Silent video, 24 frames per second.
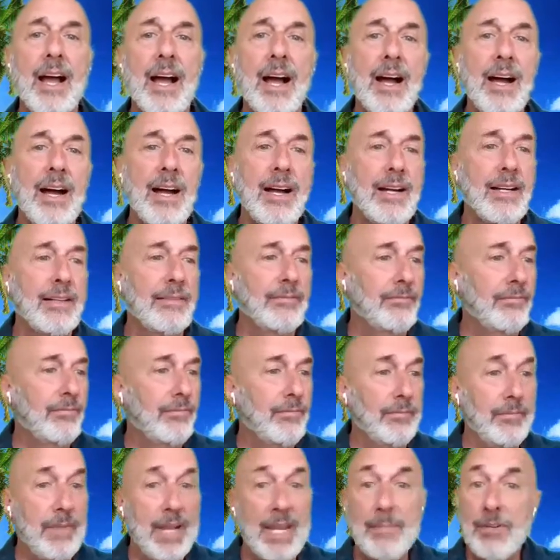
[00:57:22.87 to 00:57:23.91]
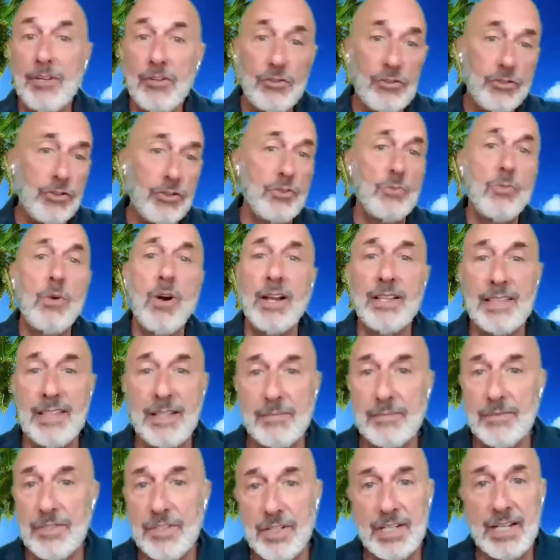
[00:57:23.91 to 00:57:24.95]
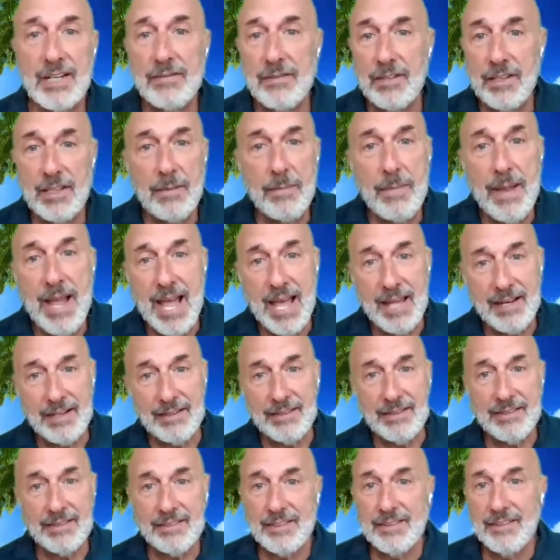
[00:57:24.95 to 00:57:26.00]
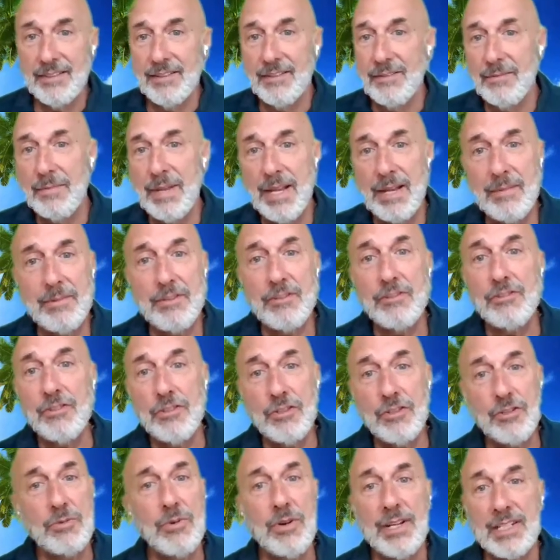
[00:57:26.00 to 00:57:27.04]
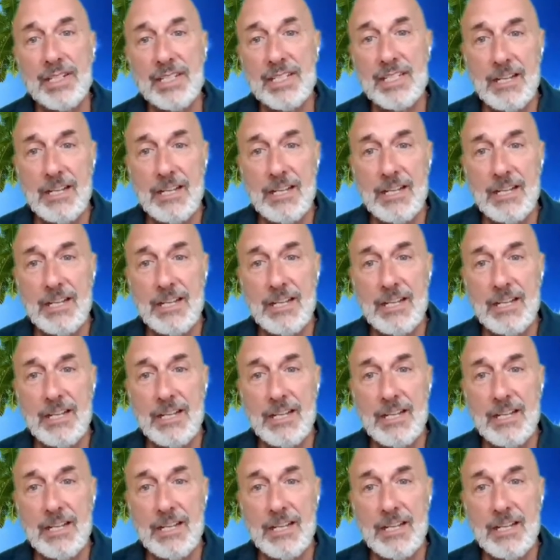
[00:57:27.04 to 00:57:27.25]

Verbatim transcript: Uh, maybe you do want them to mm-hmm. give you the paddles. You know, maybe you do want.